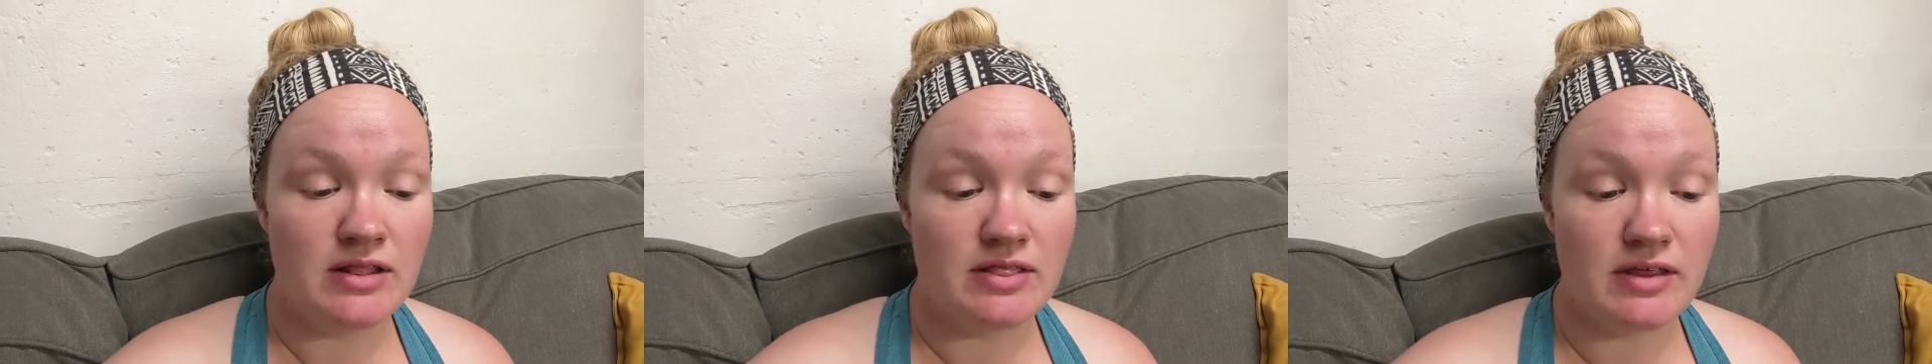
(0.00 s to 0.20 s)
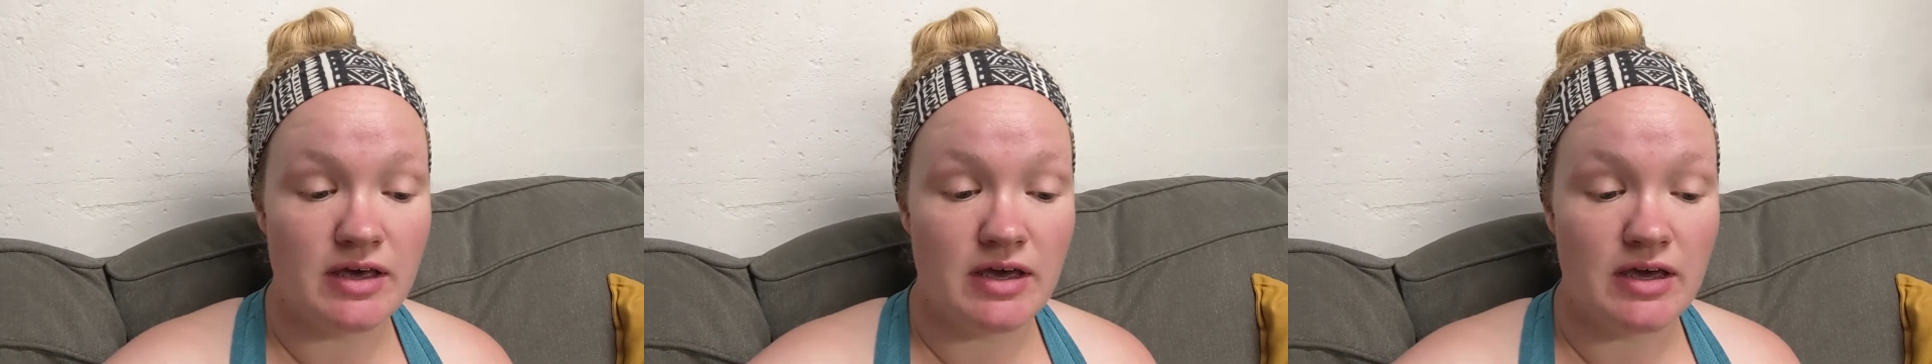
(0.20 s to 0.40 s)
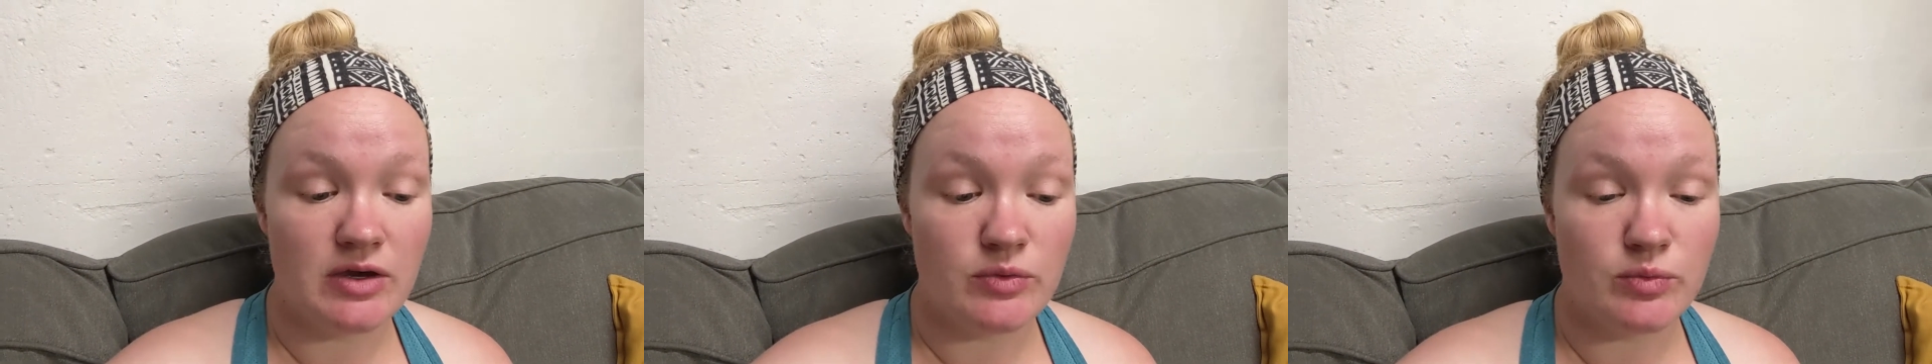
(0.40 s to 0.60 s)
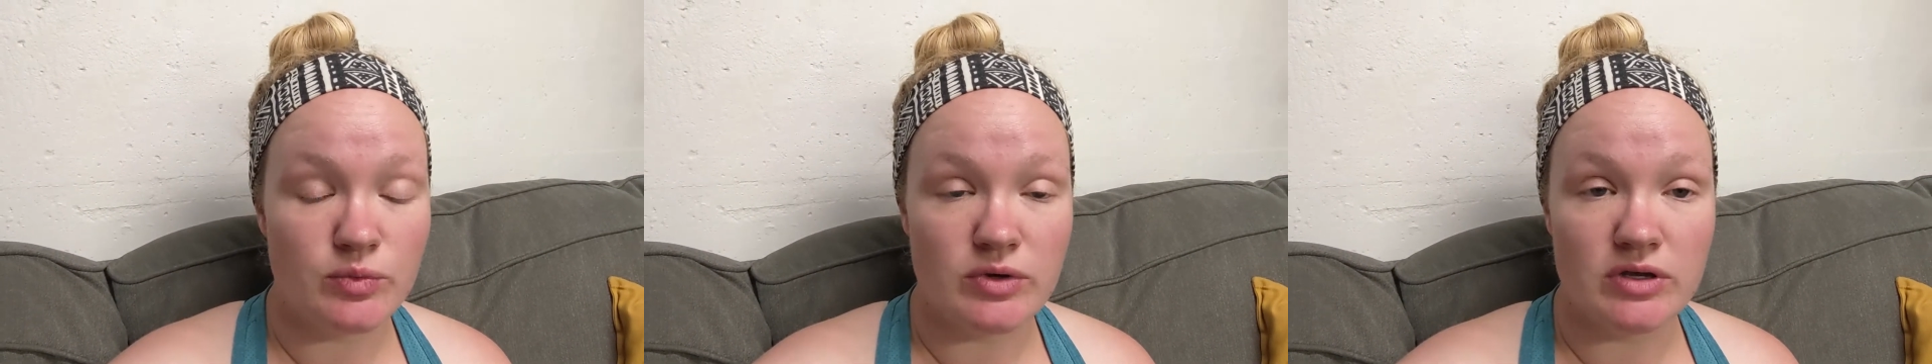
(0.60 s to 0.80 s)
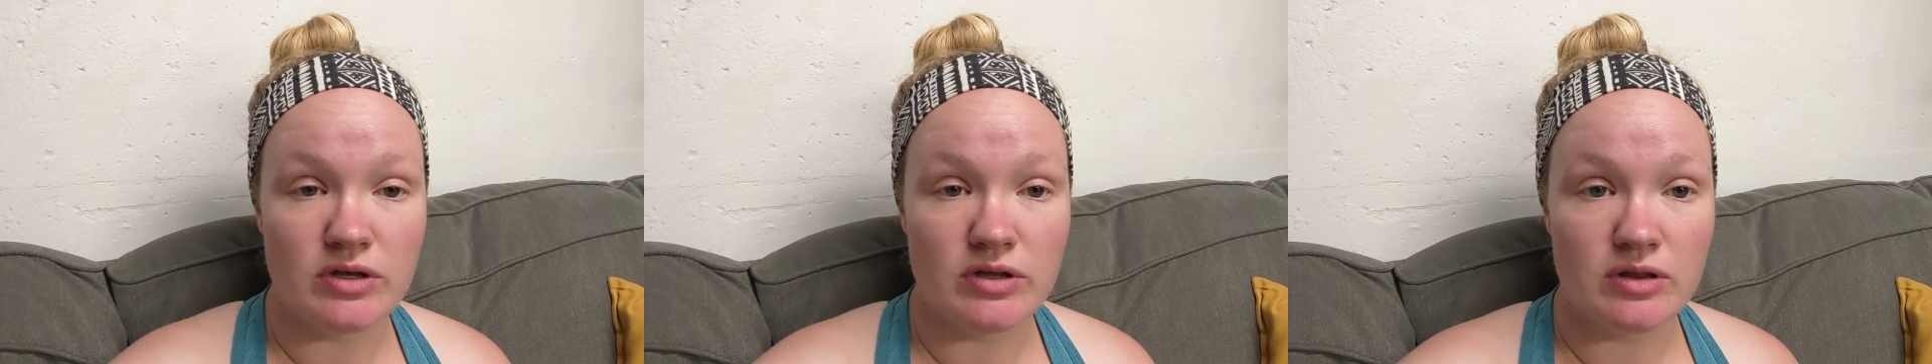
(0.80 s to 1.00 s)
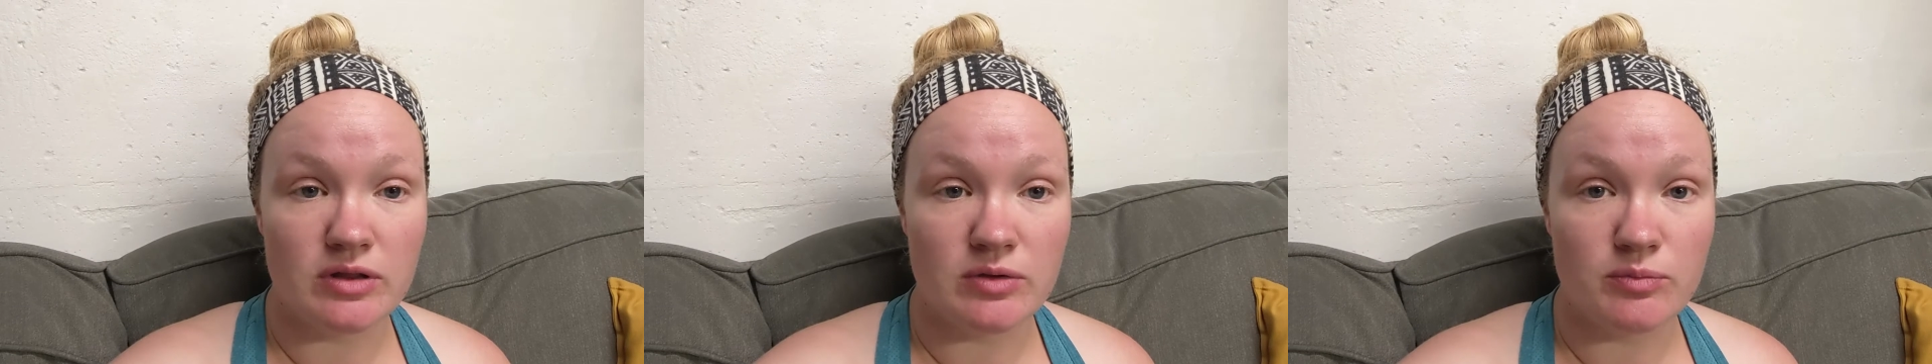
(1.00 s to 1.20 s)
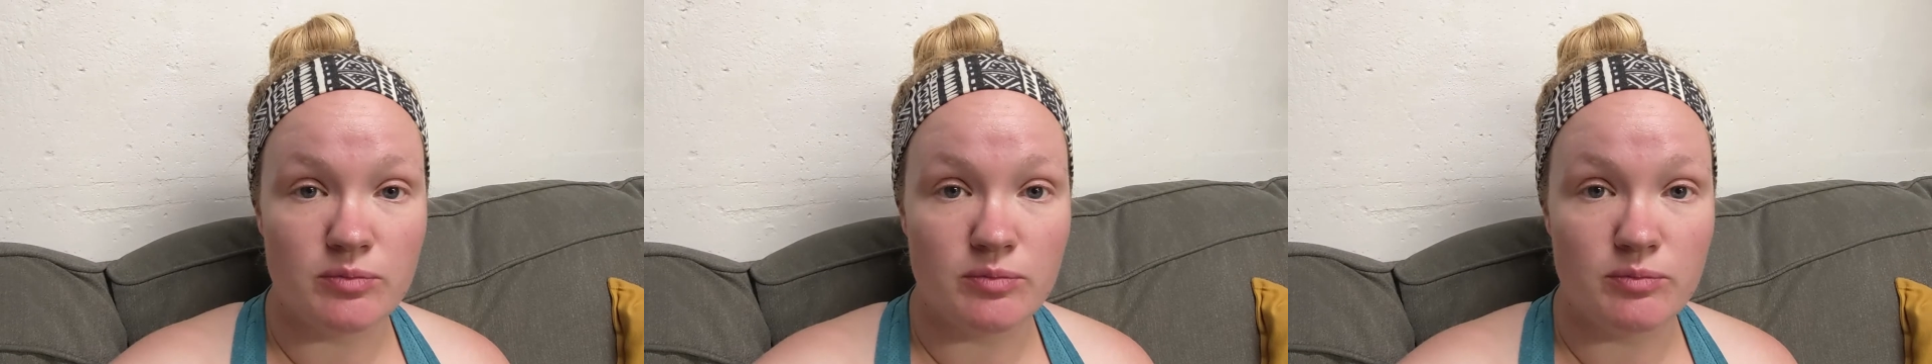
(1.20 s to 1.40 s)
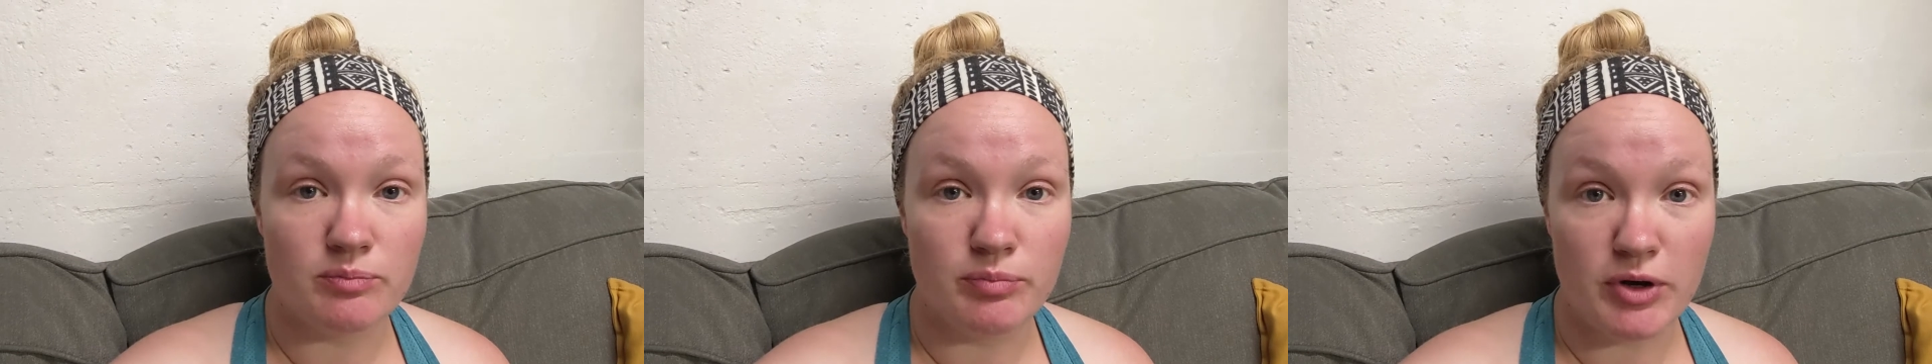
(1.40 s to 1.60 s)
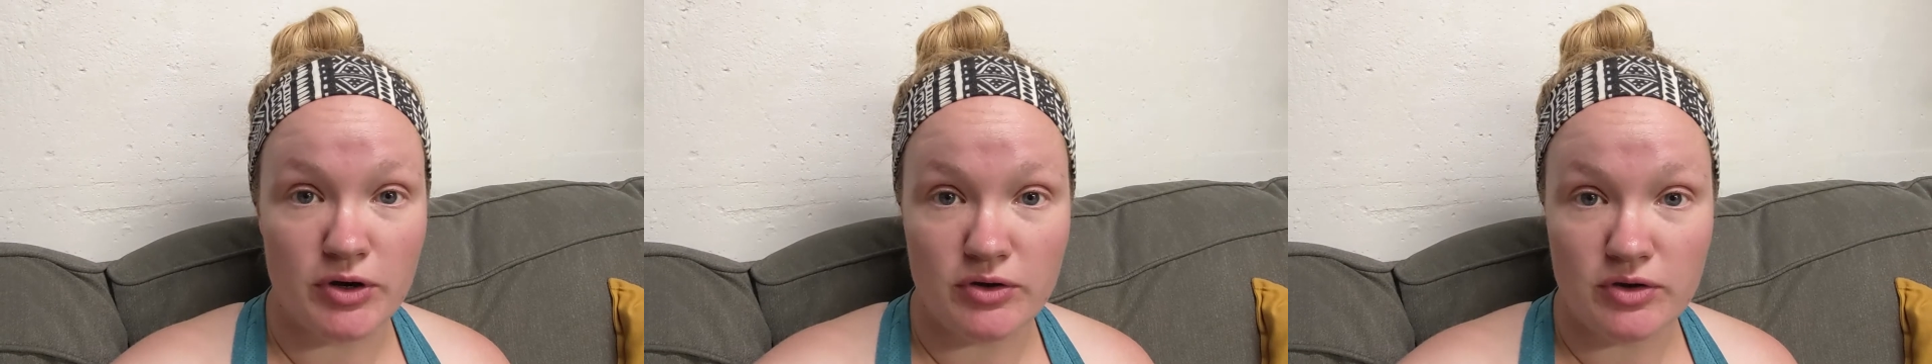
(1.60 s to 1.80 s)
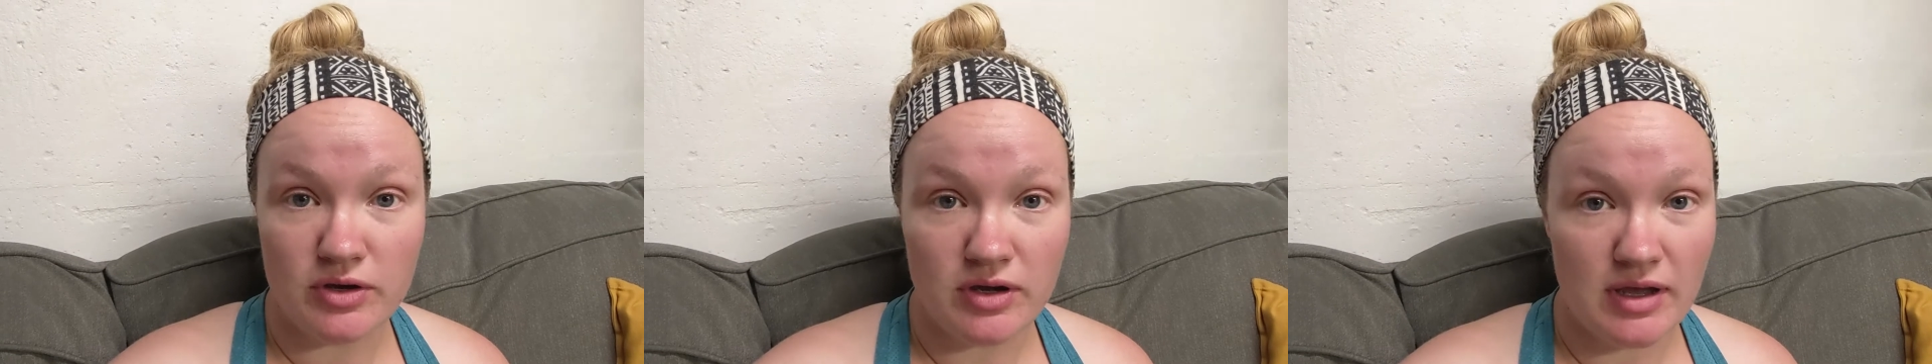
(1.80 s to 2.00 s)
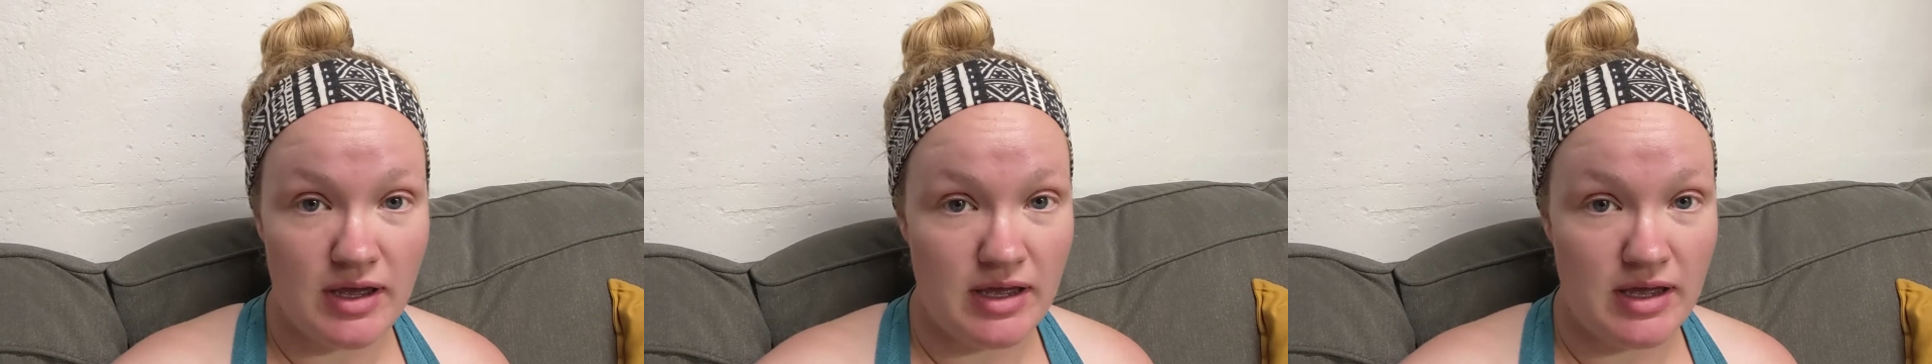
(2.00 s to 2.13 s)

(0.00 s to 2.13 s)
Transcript: they will bark